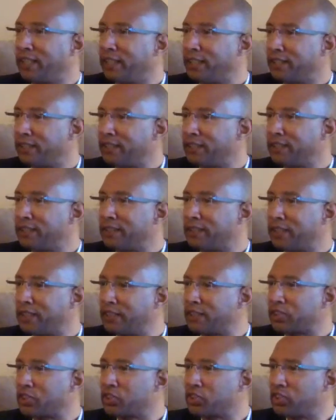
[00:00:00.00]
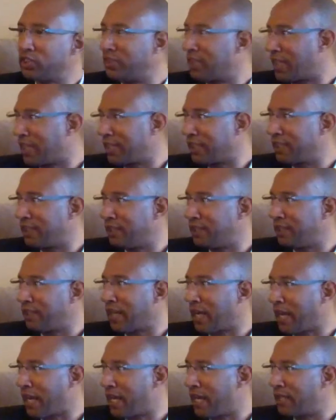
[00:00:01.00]
And this Nike
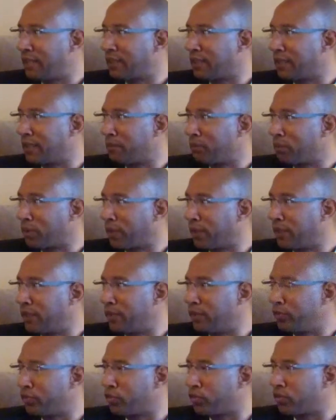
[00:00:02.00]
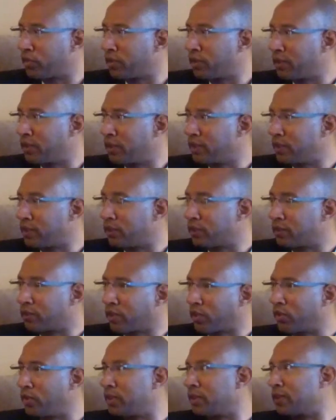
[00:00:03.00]
ad campaign for their
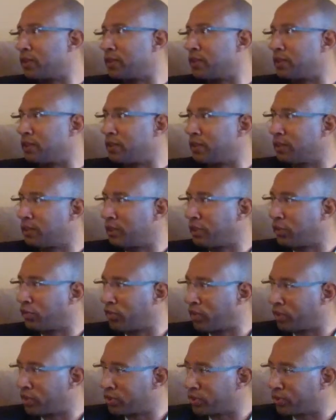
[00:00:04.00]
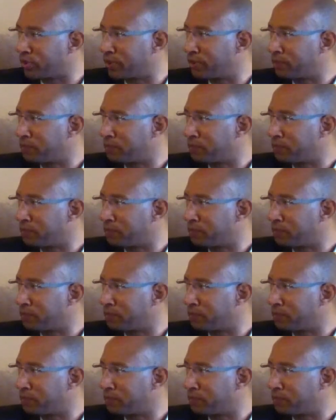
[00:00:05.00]
30th anniversary.